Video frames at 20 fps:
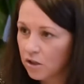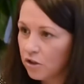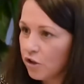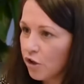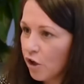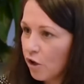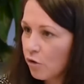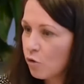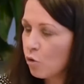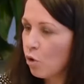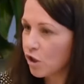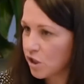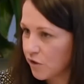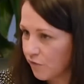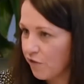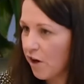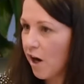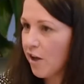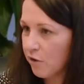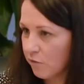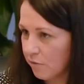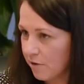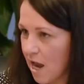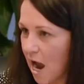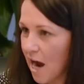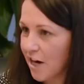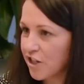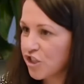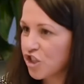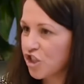you know, quantify the
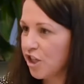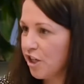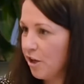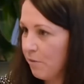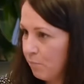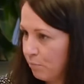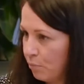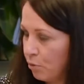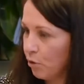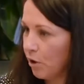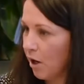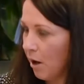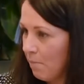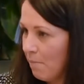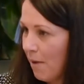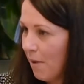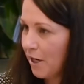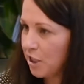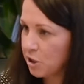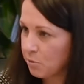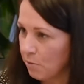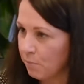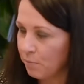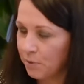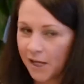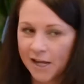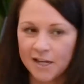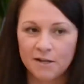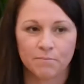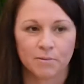reaction and put a management
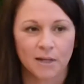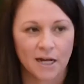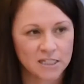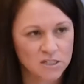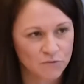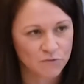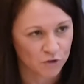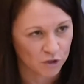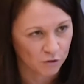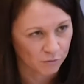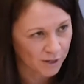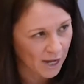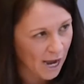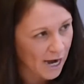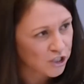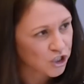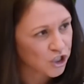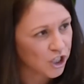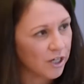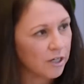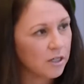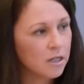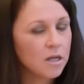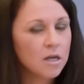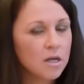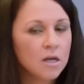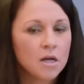plan in place for the reaction.